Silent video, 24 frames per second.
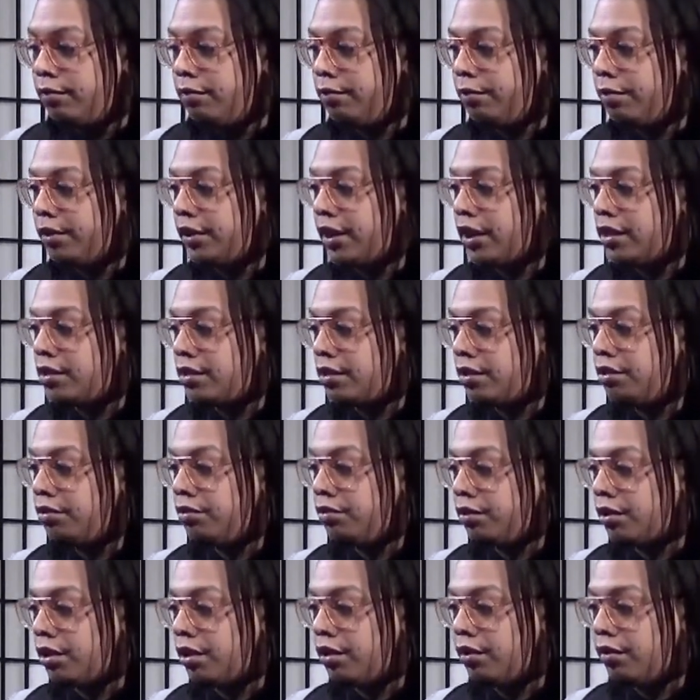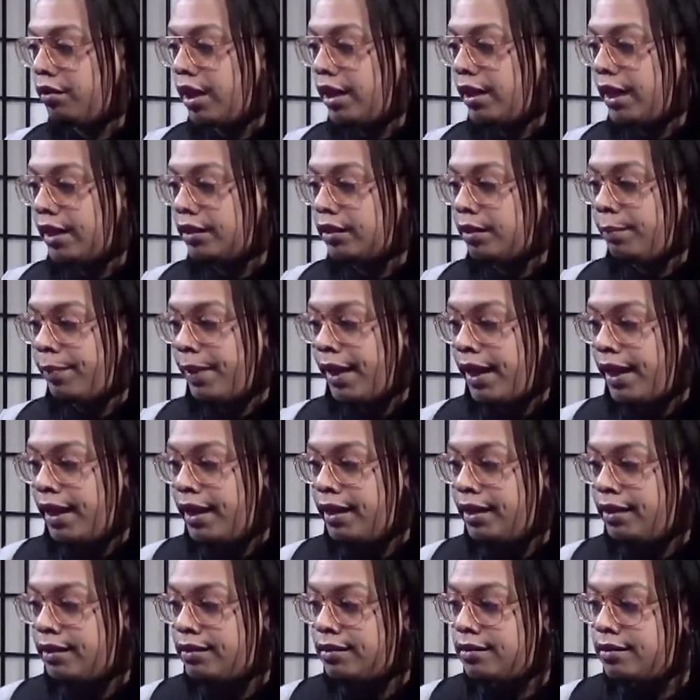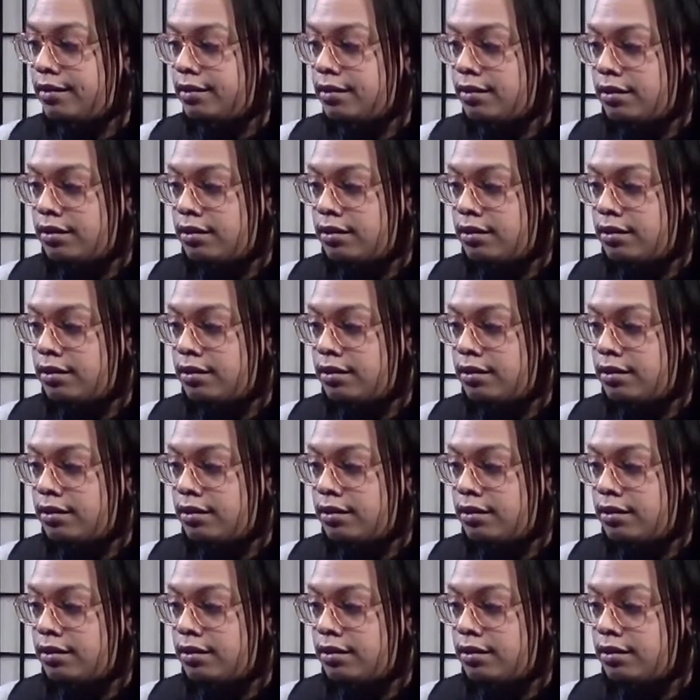But that's cute though. I like the pants.